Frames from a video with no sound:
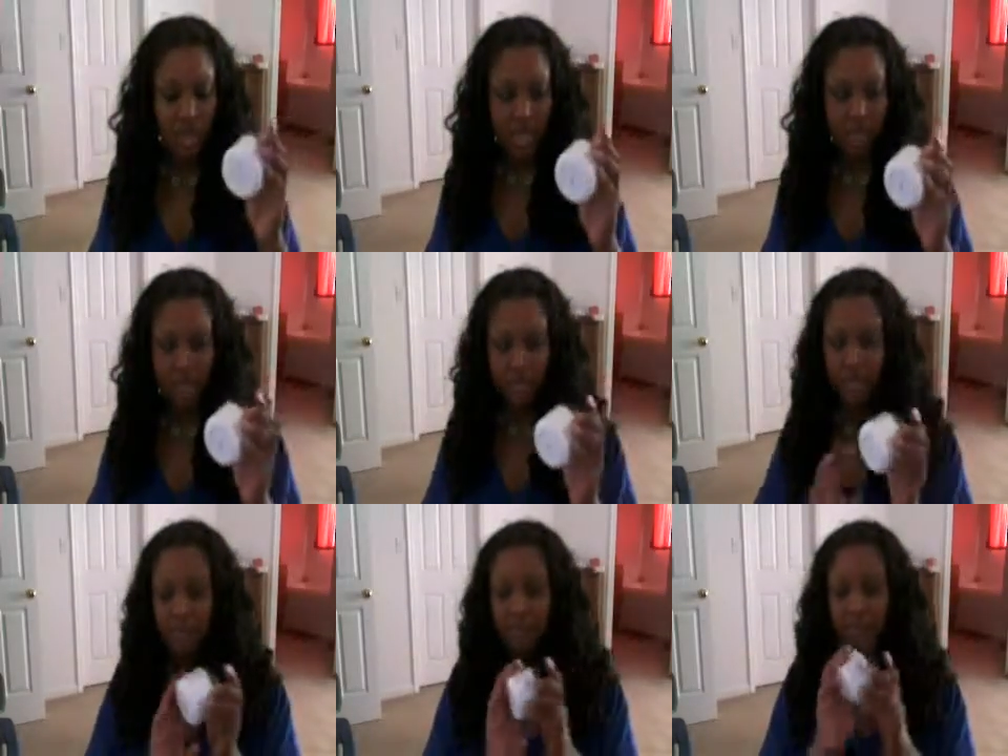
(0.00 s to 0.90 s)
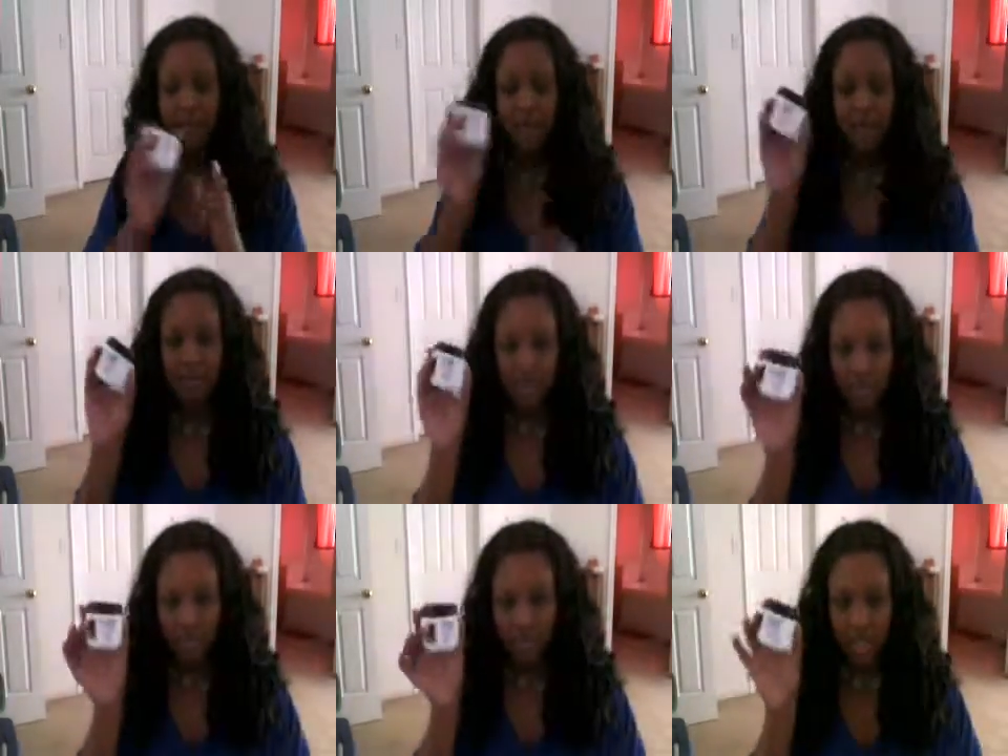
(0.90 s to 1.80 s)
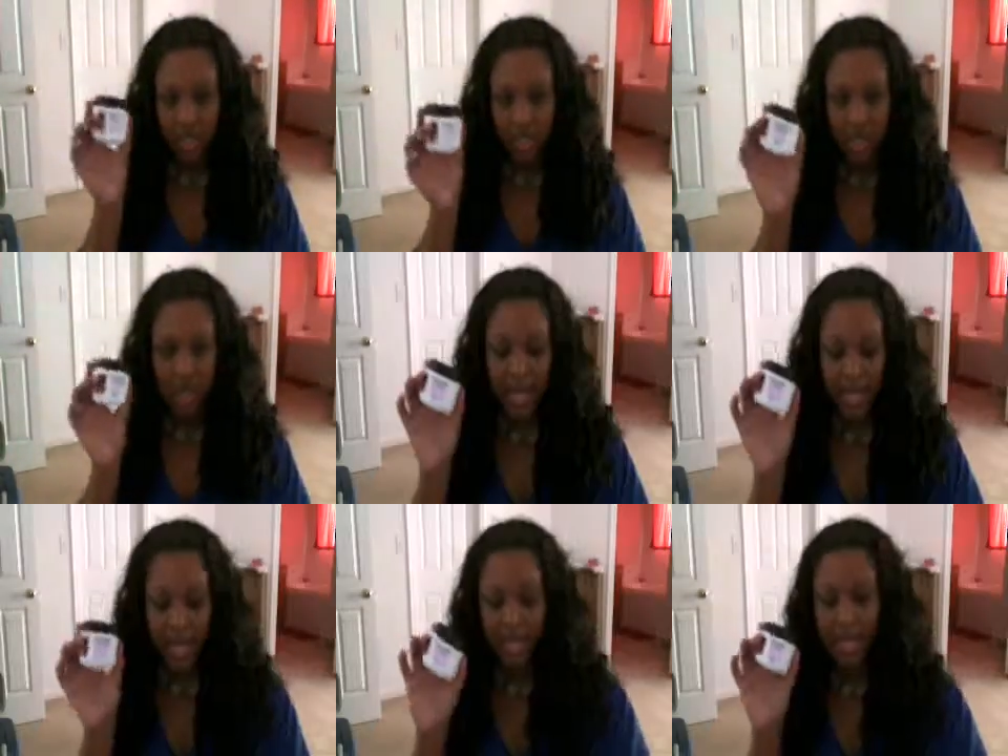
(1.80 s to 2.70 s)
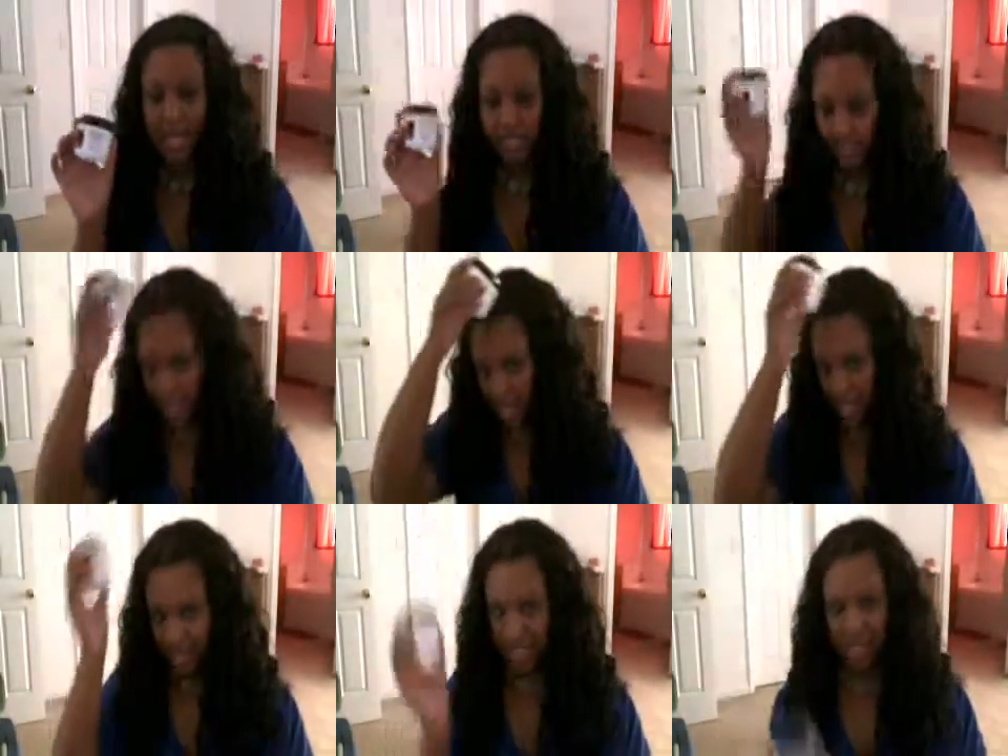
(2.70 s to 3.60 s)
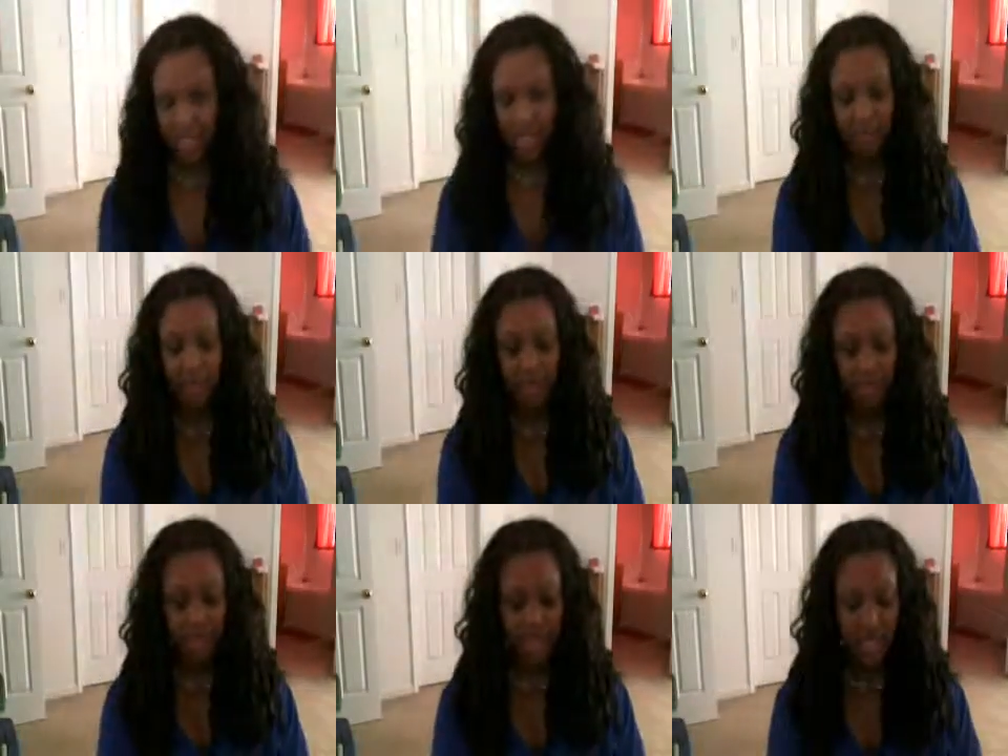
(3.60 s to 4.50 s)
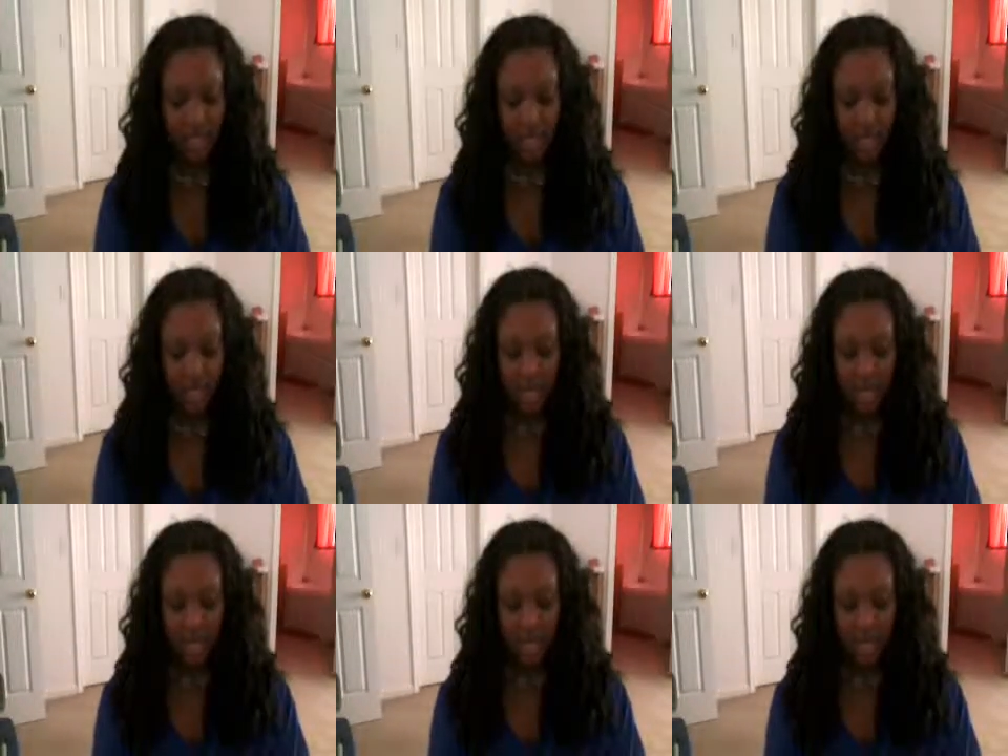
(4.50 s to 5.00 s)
my Dew Grow on my hair to keep my leave out, to keep it greased.